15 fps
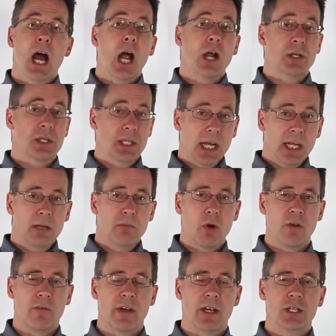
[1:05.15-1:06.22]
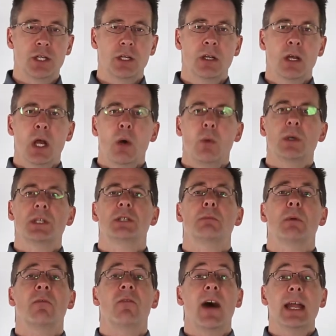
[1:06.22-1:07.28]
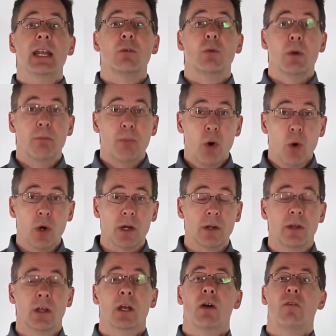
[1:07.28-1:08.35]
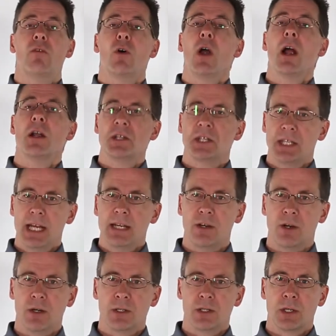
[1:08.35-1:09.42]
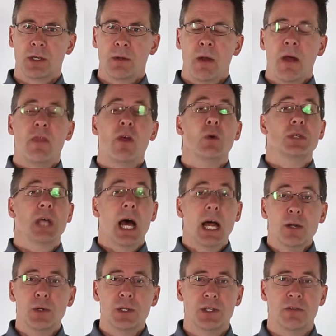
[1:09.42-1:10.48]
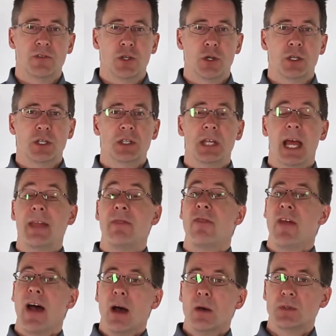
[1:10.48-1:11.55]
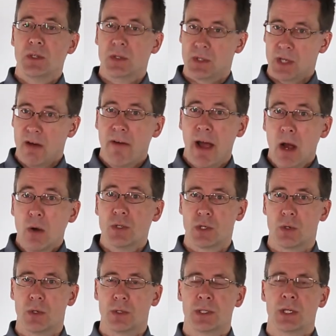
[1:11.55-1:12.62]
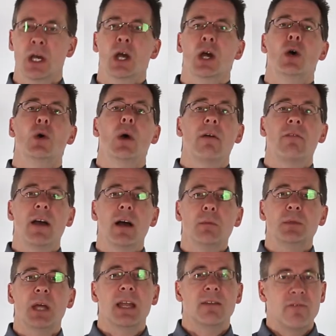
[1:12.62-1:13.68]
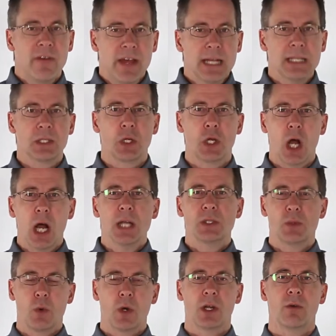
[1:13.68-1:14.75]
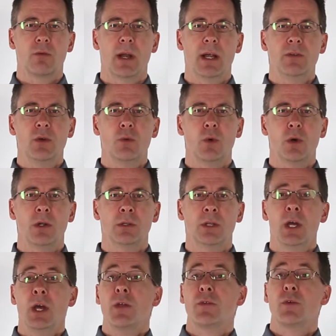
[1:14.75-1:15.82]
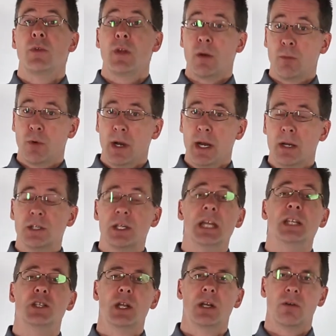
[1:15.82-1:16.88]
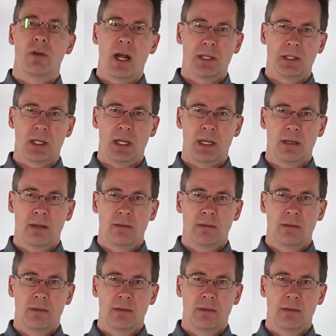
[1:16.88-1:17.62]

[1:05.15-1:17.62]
Our second motivation was to provide a report for our senders, those hundreds of churches and thousands of households who have helped advance God's work around the world through their prayers and generosity.